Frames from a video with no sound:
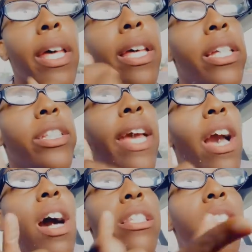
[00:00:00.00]
They
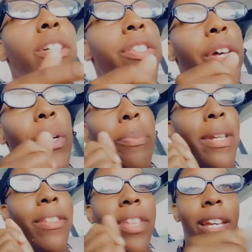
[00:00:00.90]
also told
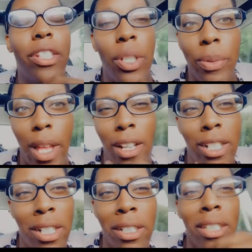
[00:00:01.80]
me that, she was like,
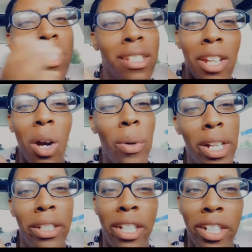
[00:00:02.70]
girl, this is nowhere
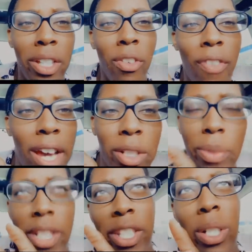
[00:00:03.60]
near your final
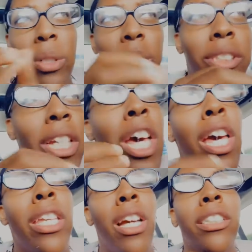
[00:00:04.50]
results.
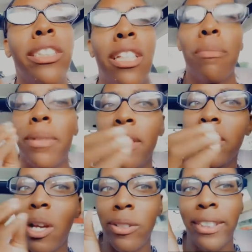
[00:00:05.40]
Your stomach is
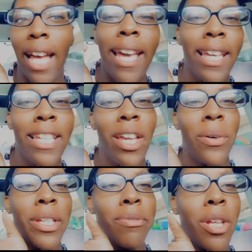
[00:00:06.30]
gonna tighten, your
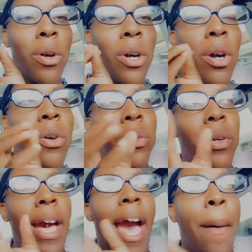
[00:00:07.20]
hips gonna go
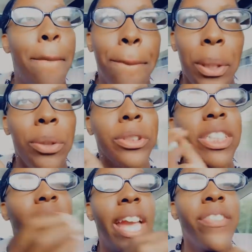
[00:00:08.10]
a boo. She
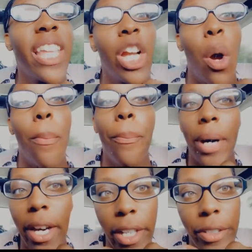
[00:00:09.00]
said everything gonna
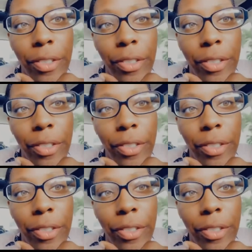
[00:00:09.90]
puff.